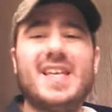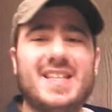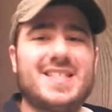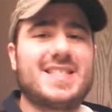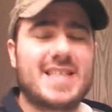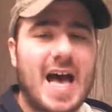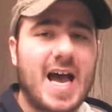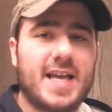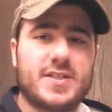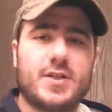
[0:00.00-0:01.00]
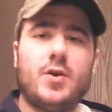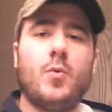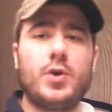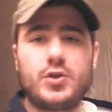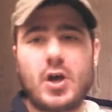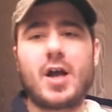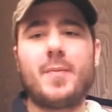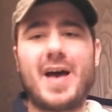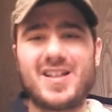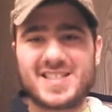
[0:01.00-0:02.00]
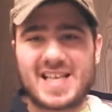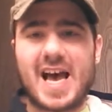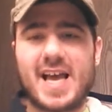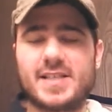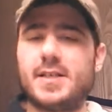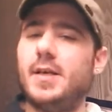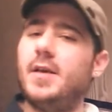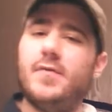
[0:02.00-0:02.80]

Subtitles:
in size when you talk about size.